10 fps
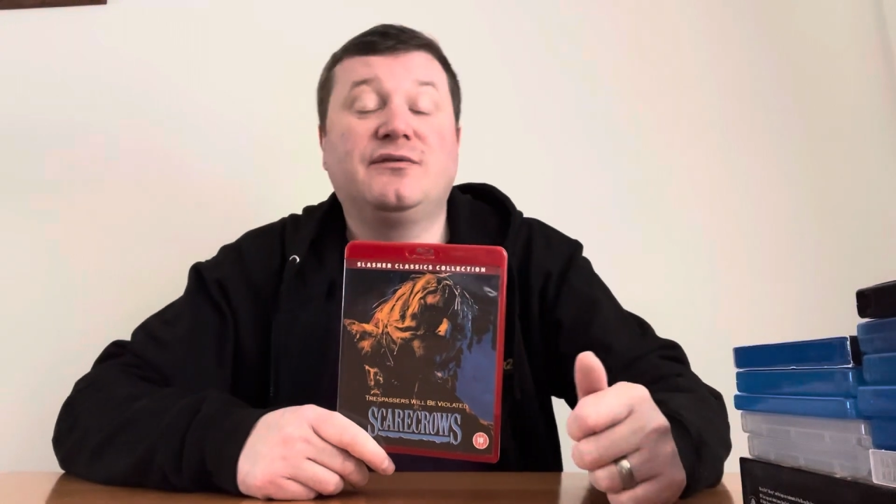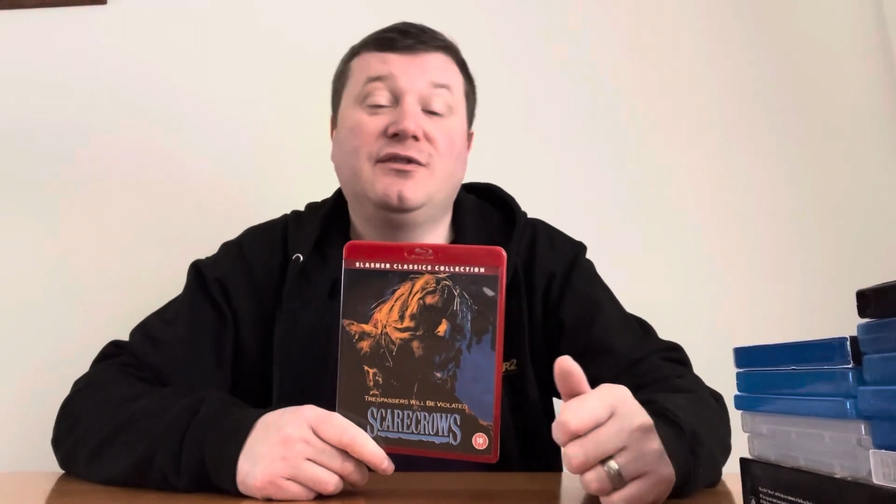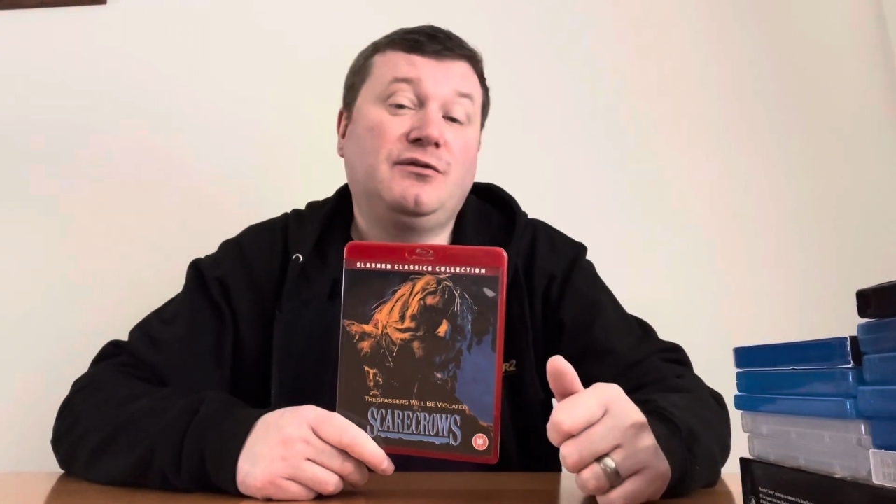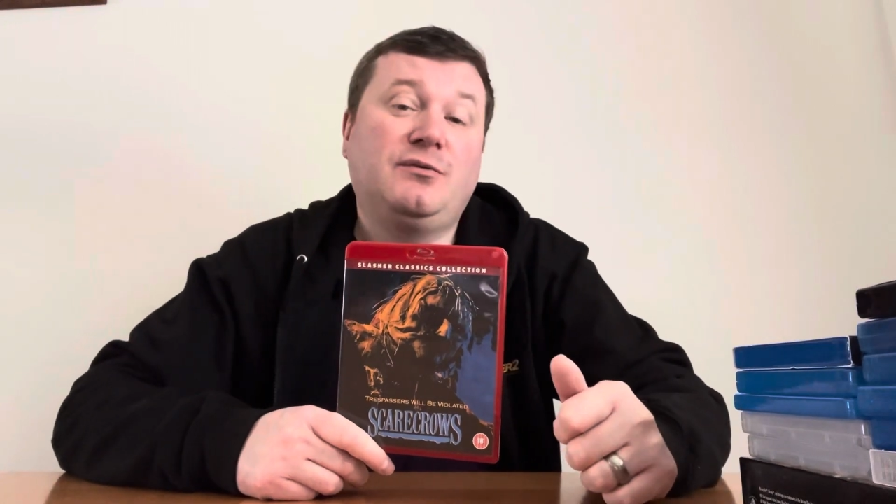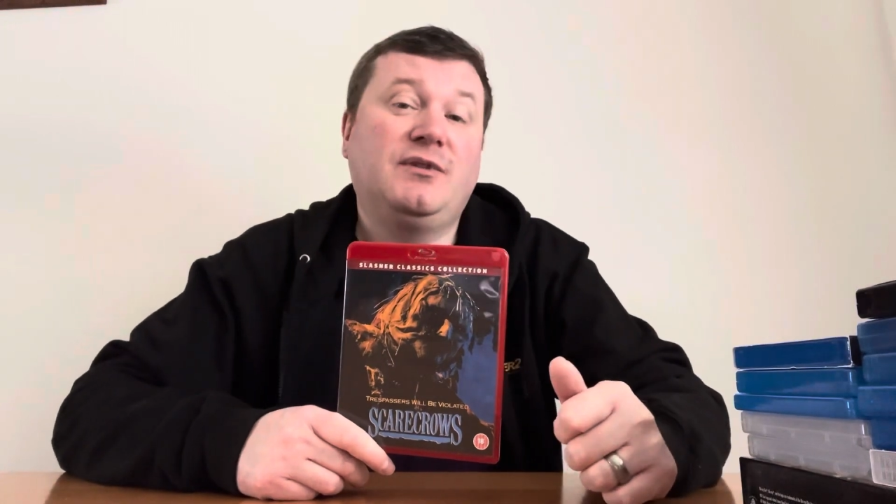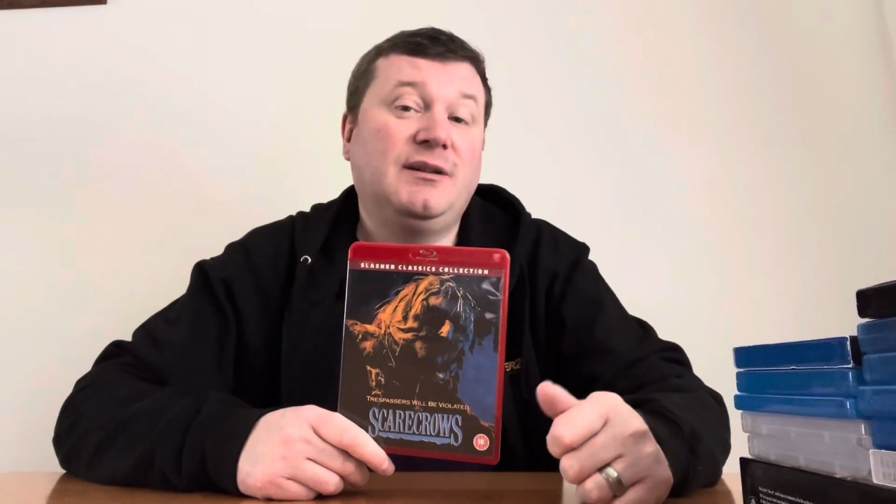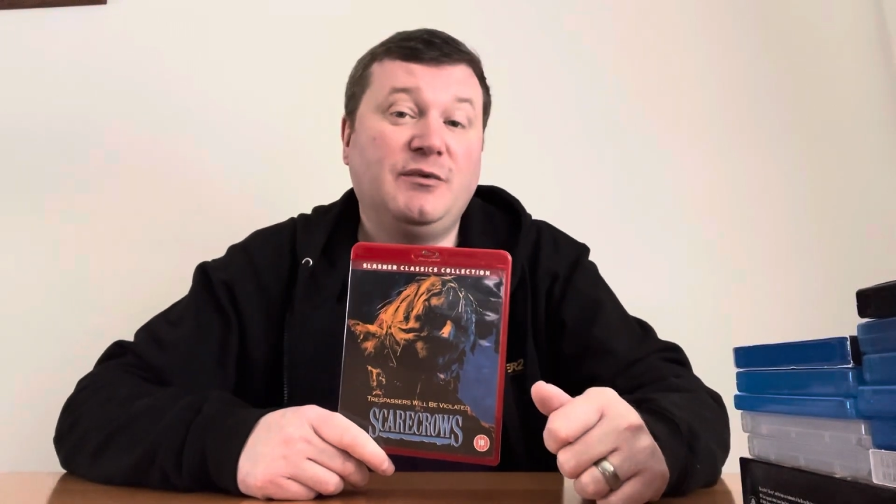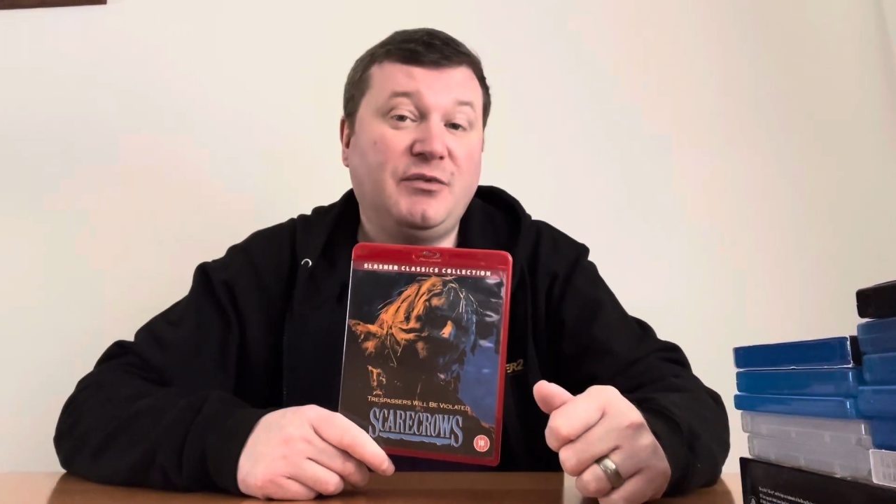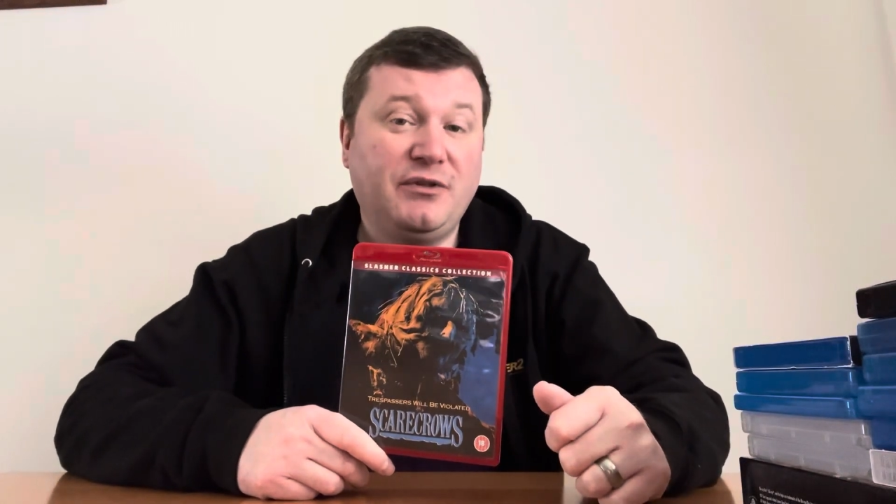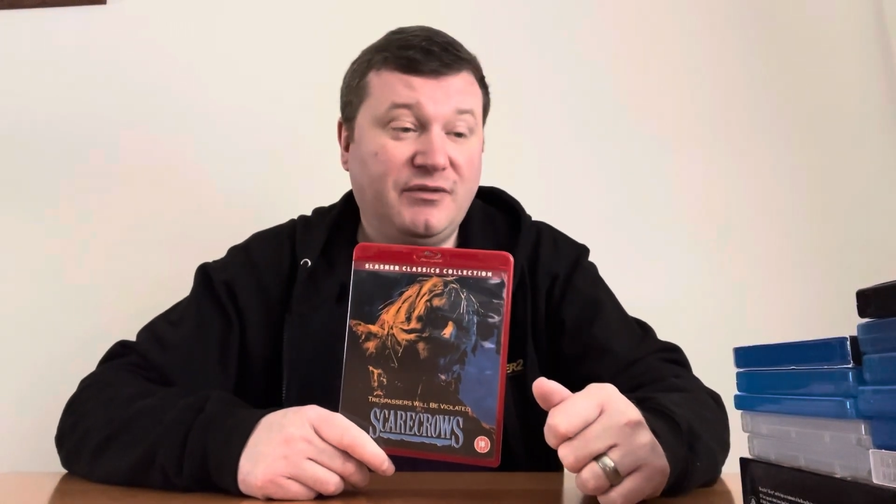They just won't let
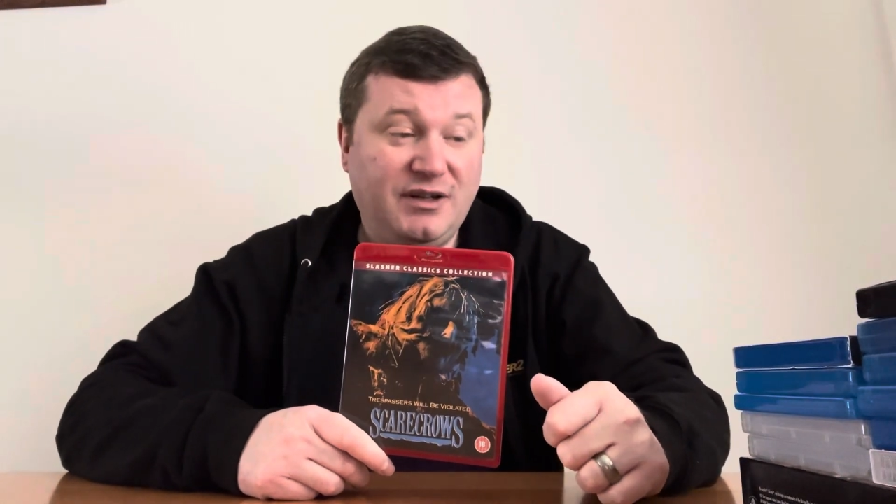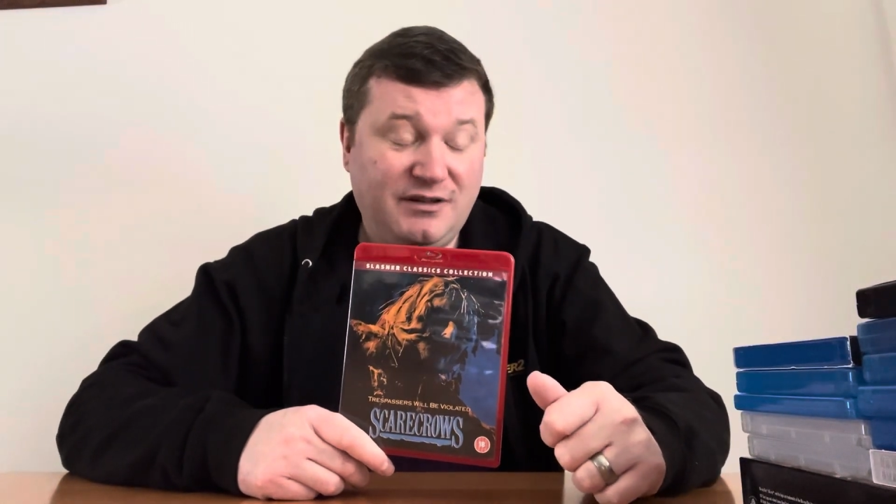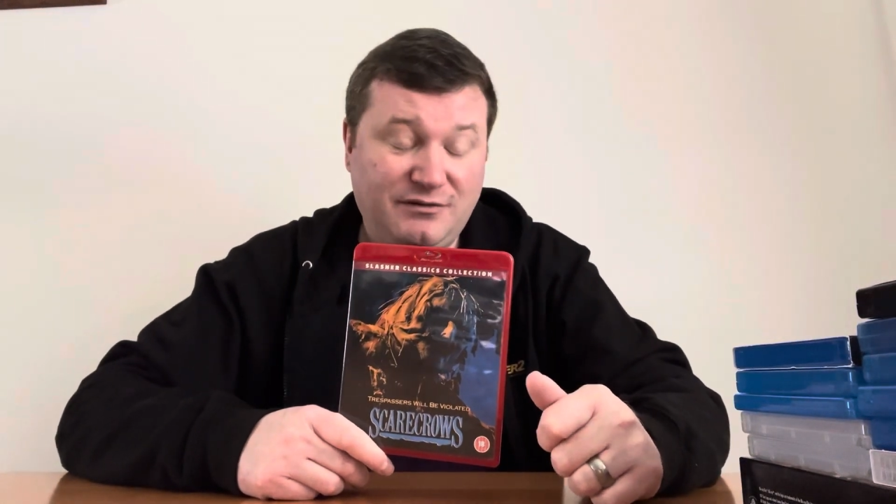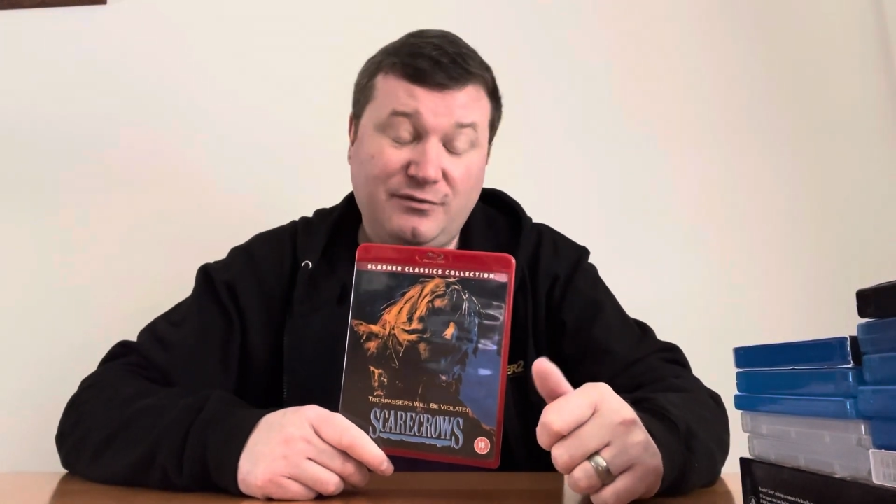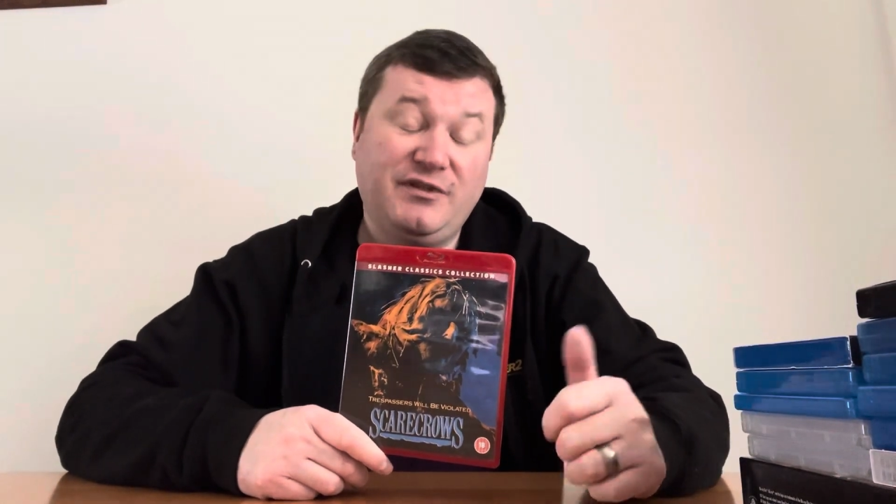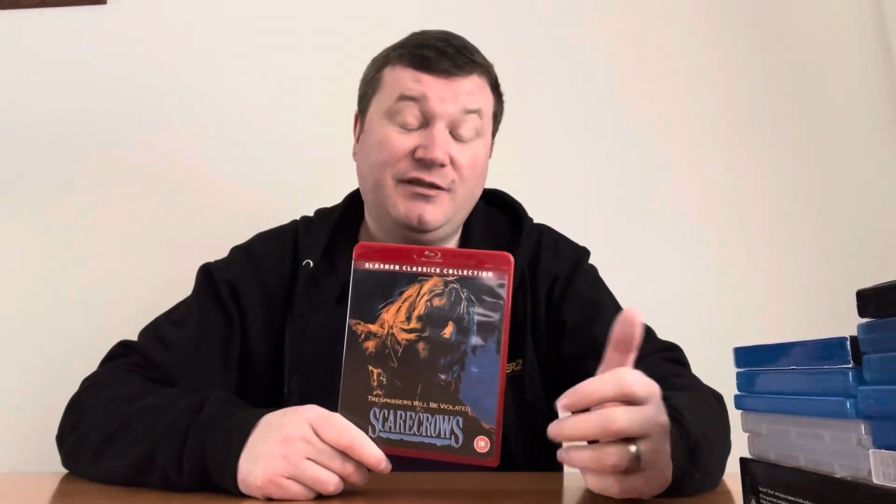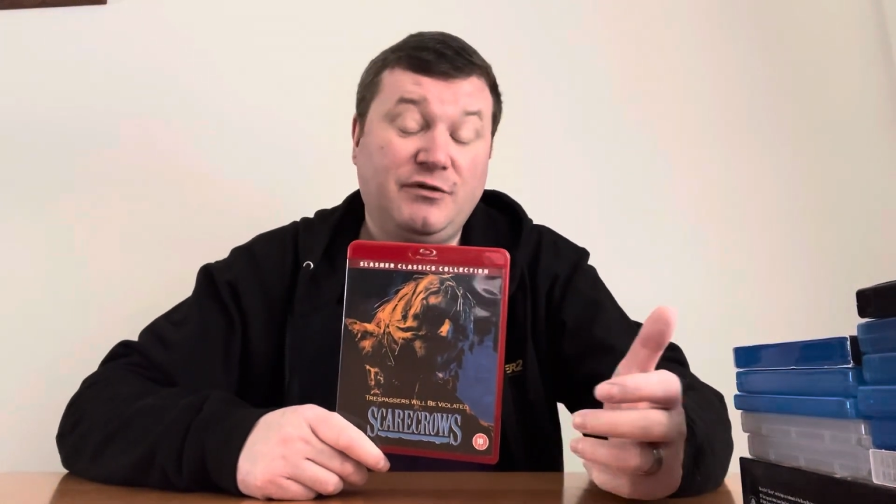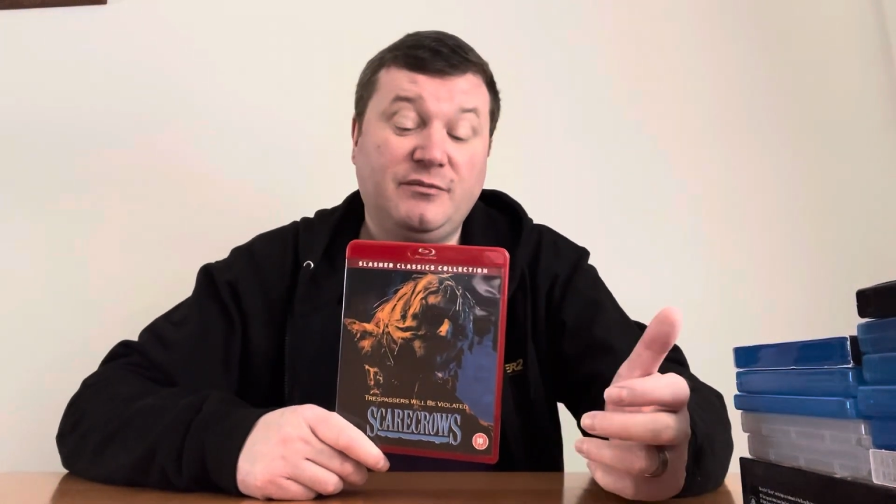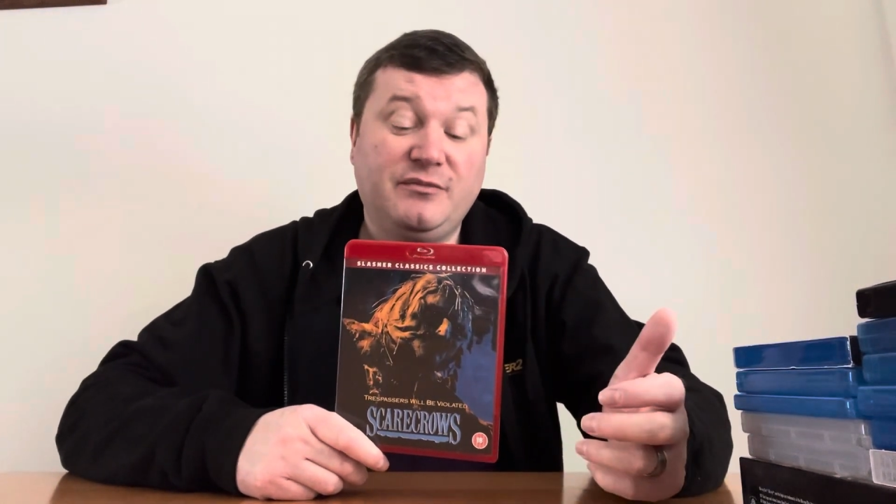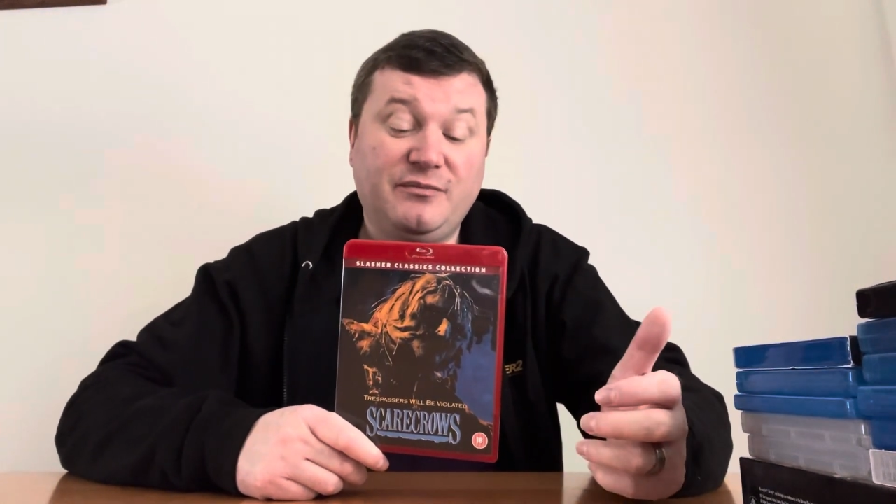me borrow it. And I just really
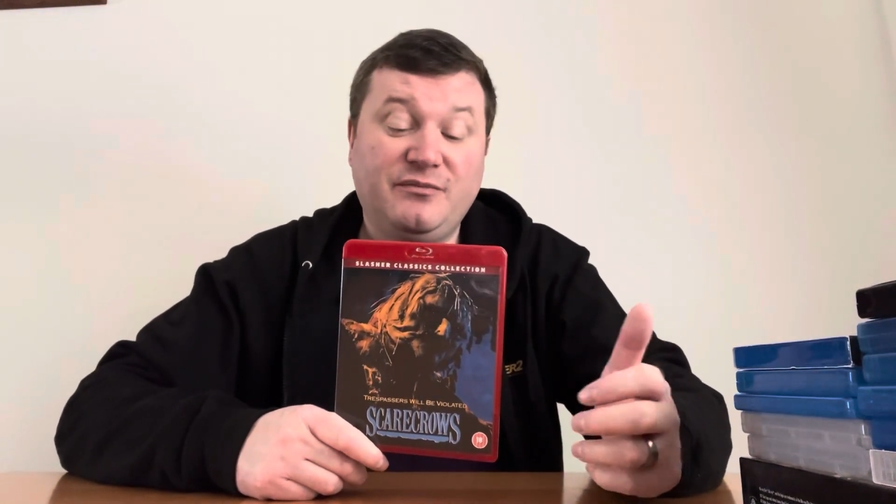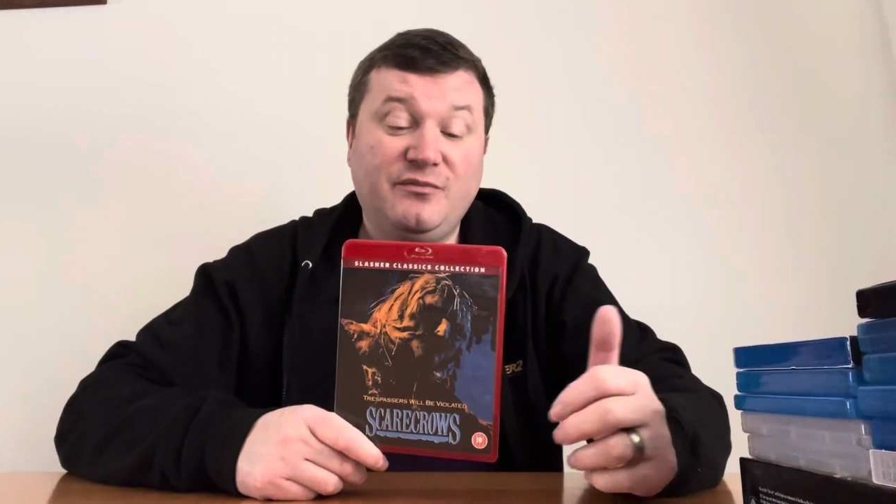want